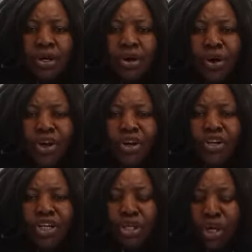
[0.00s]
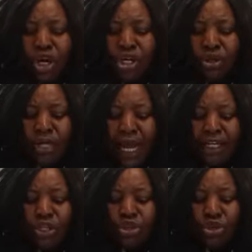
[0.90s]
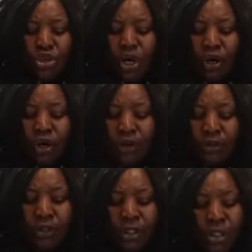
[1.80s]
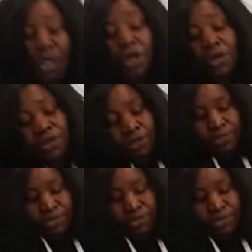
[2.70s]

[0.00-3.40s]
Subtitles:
Oh no, oh, it look like it should go gone. Oh,